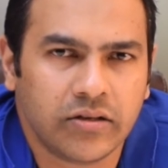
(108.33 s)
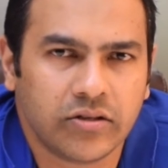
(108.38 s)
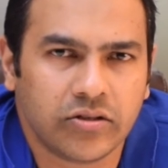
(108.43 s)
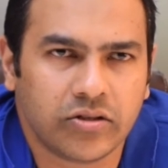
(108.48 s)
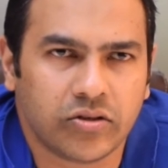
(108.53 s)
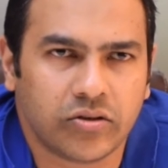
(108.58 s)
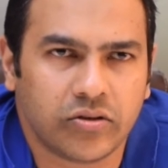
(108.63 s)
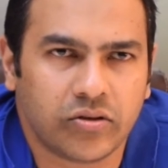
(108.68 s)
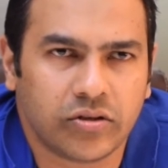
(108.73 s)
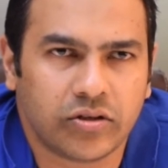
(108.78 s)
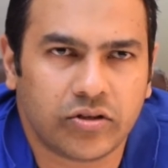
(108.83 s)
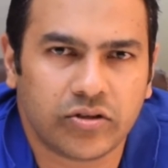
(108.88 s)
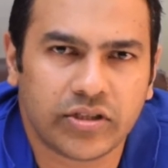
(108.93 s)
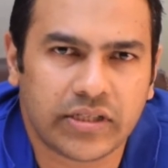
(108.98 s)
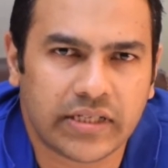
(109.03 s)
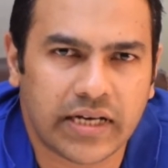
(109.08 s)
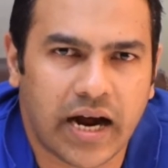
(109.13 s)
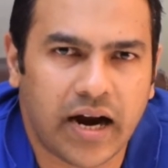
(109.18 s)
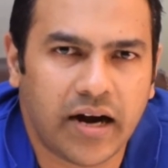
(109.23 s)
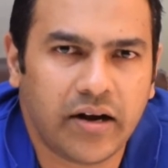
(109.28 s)
So to
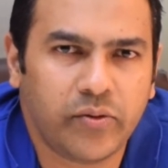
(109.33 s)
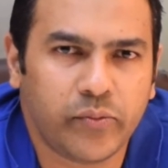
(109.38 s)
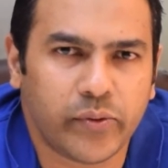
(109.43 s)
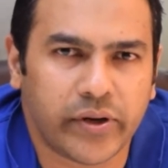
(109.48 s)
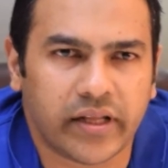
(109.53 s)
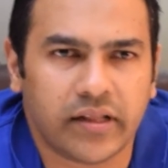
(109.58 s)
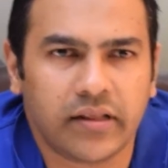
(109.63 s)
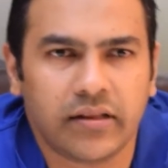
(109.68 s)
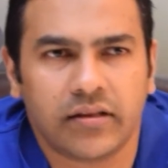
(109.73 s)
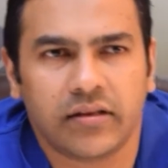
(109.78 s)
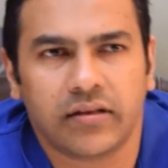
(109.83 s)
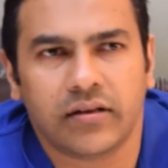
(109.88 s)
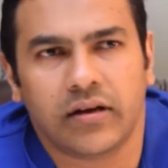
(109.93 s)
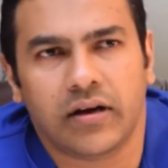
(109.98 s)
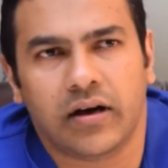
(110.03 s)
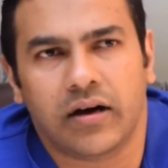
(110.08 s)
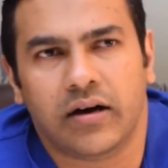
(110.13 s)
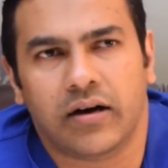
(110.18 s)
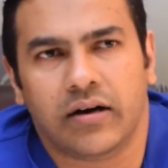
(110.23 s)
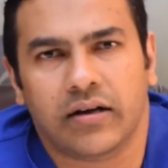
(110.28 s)
start with,
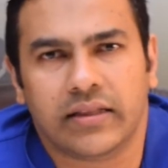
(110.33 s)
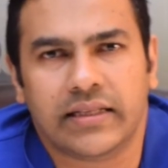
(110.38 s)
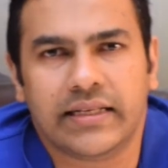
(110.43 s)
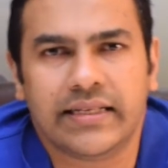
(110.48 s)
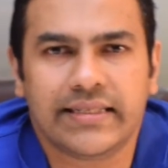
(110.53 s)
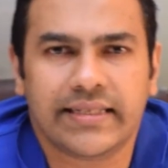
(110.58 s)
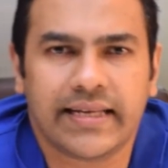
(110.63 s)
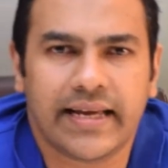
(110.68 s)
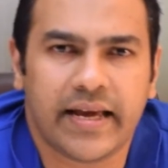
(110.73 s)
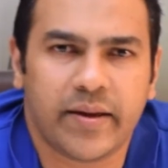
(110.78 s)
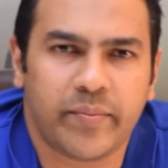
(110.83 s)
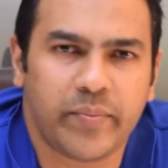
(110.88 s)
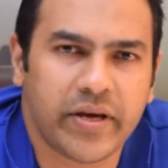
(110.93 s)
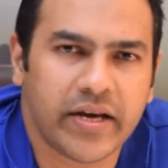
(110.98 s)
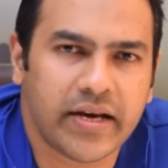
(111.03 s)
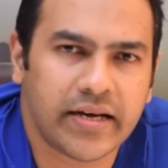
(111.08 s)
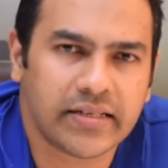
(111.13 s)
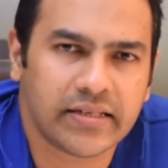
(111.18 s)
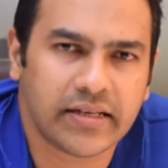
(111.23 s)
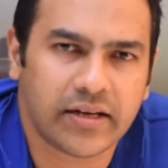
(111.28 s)
these
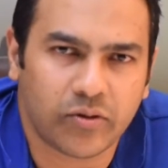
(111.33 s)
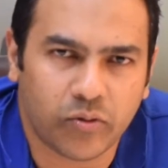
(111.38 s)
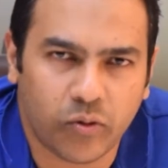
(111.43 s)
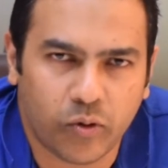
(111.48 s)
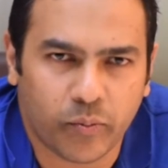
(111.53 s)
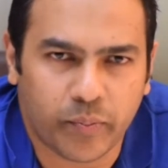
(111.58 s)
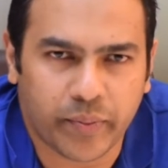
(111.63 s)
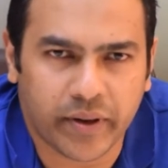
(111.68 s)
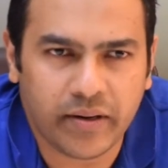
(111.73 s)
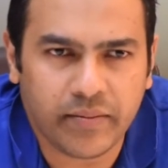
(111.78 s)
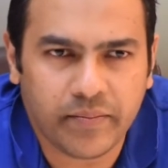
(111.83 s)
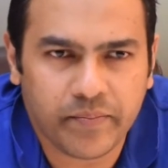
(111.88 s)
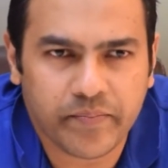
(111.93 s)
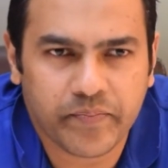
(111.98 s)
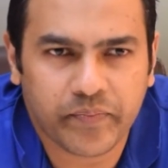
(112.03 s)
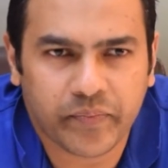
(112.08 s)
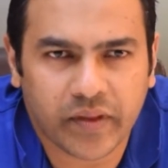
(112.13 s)
APIs are open.